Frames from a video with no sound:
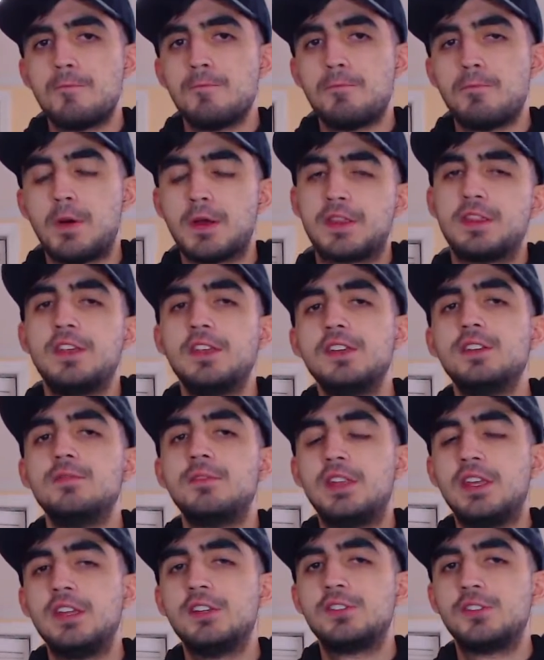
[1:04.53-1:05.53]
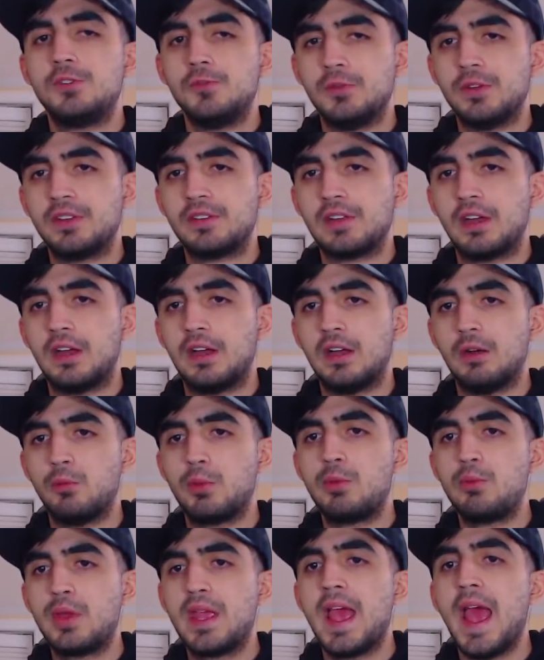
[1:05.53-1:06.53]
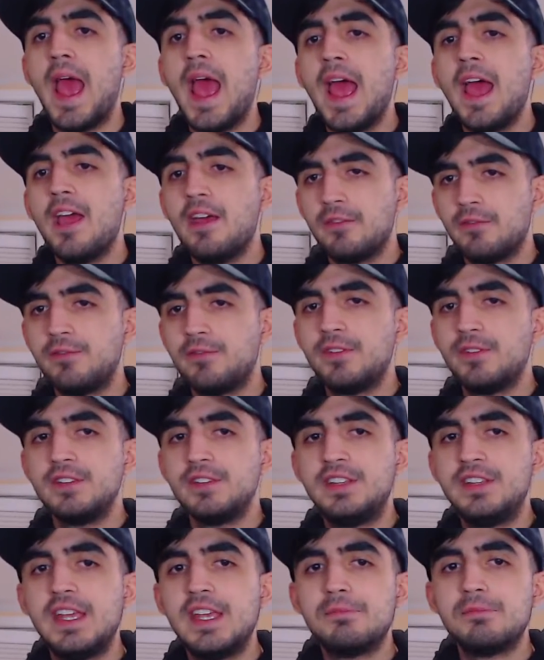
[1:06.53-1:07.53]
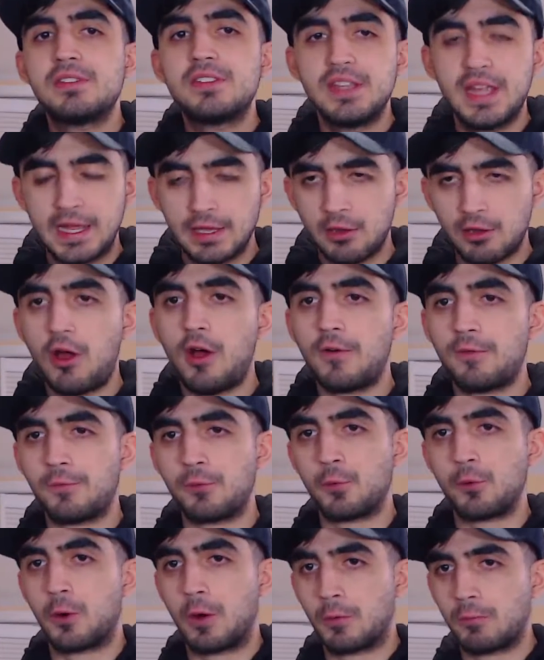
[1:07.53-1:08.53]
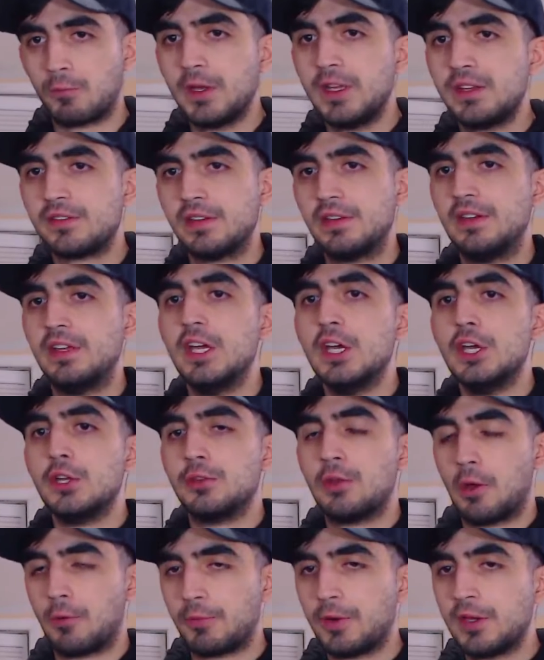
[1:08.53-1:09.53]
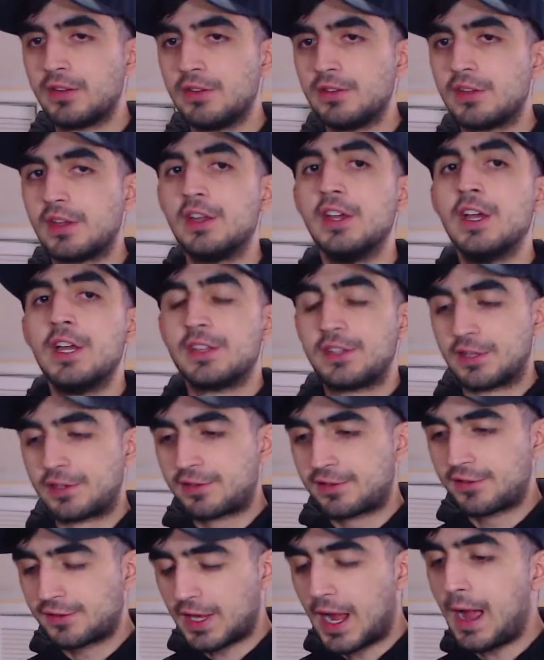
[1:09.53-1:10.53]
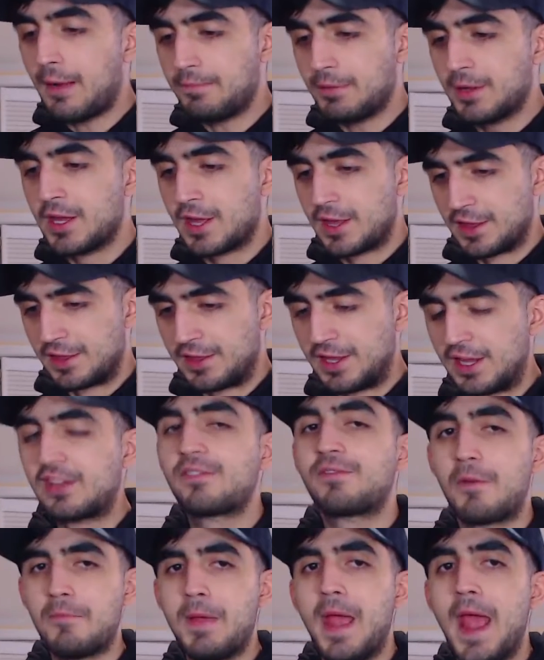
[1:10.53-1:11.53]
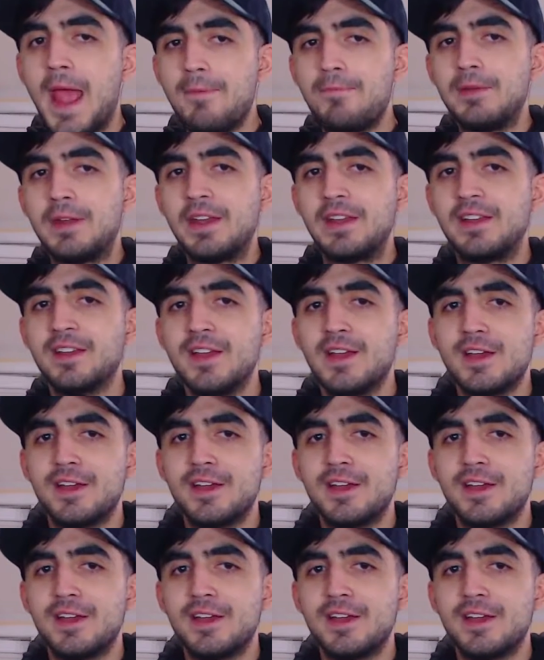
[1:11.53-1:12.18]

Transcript: But the issue is, we have DMCA law for a reason. A reason to stop this from happening.